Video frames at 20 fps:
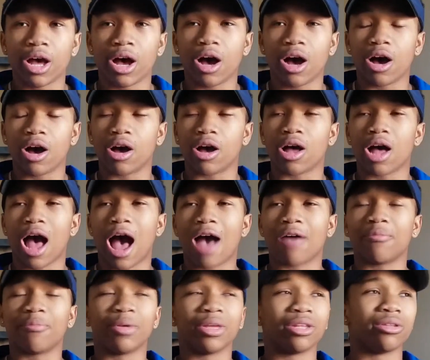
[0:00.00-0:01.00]
Uh,
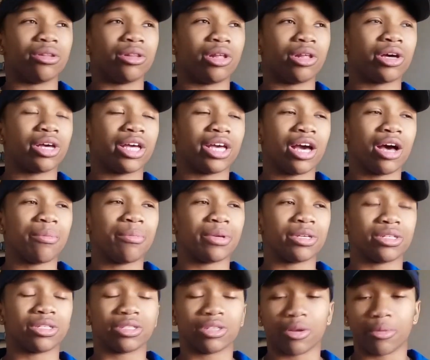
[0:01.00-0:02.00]
I've been looking up
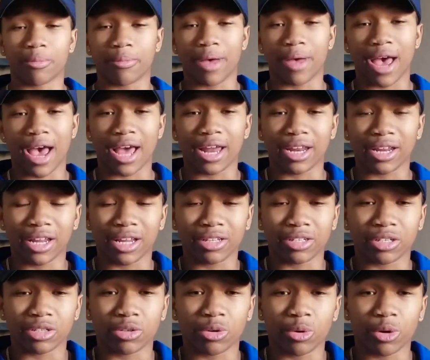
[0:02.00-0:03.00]
at some editing
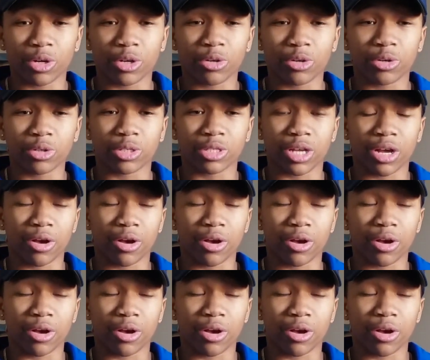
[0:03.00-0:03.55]
tutorials.